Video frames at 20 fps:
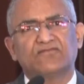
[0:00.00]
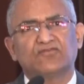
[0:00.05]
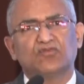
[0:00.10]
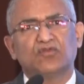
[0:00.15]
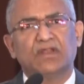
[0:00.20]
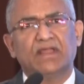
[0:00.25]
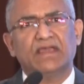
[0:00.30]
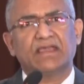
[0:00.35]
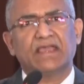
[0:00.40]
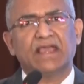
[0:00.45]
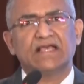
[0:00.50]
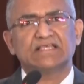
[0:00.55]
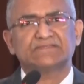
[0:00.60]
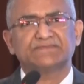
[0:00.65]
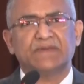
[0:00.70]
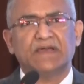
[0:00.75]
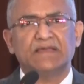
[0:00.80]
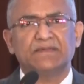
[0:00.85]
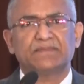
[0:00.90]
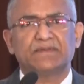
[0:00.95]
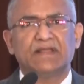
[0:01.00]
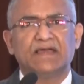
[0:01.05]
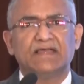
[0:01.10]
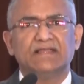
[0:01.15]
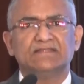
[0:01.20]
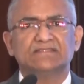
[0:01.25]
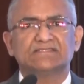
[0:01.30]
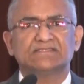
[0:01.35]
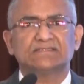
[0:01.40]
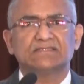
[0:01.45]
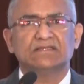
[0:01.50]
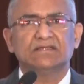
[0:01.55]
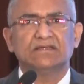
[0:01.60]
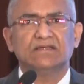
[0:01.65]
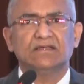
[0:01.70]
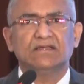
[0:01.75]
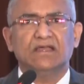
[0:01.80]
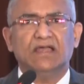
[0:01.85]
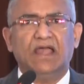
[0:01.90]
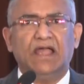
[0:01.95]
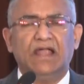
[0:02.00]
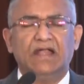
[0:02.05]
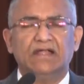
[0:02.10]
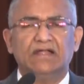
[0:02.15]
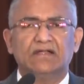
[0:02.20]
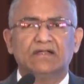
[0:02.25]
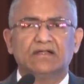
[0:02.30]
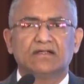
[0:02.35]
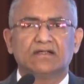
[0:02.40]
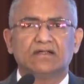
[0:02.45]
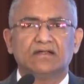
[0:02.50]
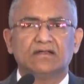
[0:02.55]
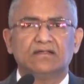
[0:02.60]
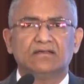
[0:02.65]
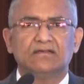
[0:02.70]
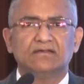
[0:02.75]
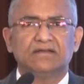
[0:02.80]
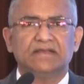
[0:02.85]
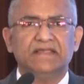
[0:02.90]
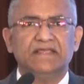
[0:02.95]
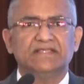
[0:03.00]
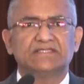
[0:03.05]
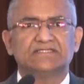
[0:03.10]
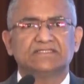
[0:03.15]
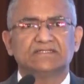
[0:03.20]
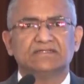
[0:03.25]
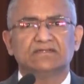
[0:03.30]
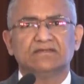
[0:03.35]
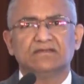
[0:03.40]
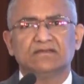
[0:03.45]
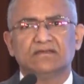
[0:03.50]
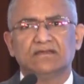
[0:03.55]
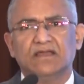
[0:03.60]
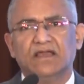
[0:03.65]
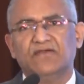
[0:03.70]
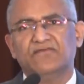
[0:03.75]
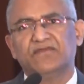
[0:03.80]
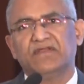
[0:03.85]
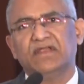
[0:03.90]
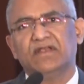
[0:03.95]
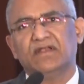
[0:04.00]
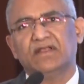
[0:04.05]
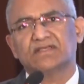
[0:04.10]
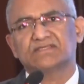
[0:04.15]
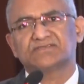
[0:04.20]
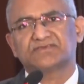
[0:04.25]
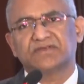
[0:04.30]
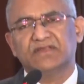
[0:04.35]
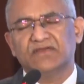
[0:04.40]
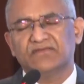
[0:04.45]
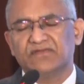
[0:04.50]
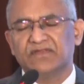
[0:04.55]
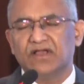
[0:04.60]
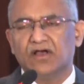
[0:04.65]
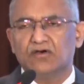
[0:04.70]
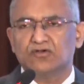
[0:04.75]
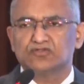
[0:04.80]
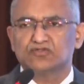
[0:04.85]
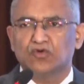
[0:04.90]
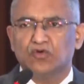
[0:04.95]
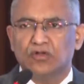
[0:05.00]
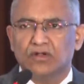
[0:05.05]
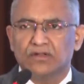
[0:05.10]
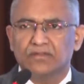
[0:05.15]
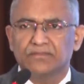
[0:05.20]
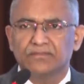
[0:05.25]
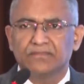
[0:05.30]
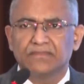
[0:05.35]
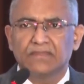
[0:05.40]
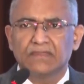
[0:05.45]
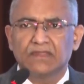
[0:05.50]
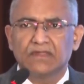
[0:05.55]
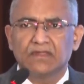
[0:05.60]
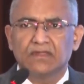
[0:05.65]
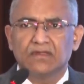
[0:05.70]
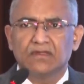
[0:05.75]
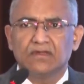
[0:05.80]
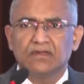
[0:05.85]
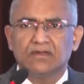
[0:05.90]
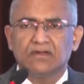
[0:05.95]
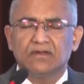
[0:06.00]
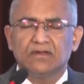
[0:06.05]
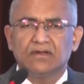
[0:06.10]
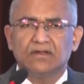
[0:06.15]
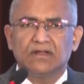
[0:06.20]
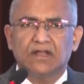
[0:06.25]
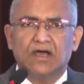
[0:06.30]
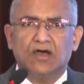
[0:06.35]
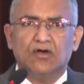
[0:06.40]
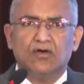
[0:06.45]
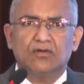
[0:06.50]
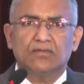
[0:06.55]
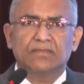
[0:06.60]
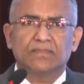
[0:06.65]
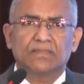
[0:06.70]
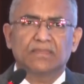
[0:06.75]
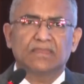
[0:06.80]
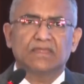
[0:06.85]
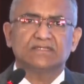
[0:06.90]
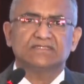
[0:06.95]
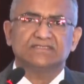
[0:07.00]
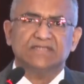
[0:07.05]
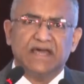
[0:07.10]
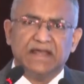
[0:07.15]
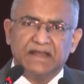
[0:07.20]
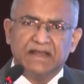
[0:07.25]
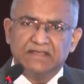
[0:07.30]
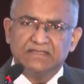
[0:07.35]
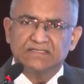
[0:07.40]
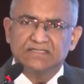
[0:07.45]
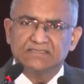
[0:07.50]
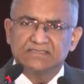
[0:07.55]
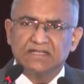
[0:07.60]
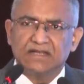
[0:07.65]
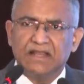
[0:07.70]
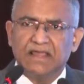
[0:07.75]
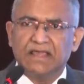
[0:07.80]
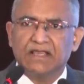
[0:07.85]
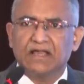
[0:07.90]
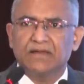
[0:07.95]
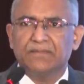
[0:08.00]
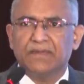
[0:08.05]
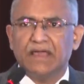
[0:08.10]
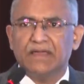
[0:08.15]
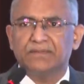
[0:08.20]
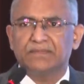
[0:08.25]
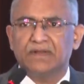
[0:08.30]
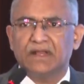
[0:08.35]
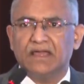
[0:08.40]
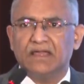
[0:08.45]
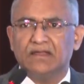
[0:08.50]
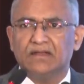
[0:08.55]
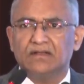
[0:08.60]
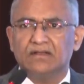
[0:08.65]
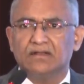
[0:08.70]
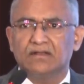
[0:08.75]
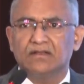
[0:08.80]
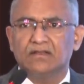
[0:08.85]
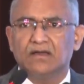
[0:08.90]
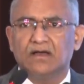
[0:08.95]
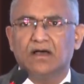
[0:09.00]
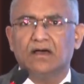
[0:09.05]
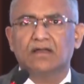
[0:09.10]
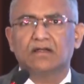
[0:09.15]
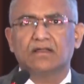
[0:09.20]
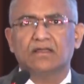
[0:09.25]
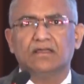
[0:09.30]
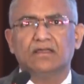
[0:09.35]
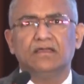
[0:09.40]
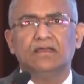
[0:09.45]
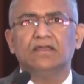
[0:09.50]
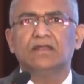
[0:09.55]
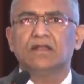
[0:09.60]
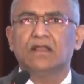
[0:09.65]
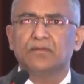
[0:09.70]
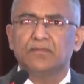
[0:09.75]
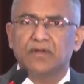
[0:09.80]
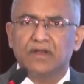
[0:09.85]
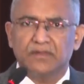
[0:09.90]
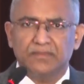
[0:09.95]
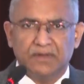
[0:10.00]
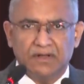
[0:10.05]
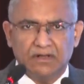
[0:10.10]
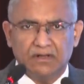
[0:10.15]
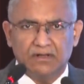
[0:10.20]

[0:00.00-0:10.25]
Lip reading: to lay gas pipelines and reach every industry, every household. Now, the challenges in laying a pipeline are innumerable.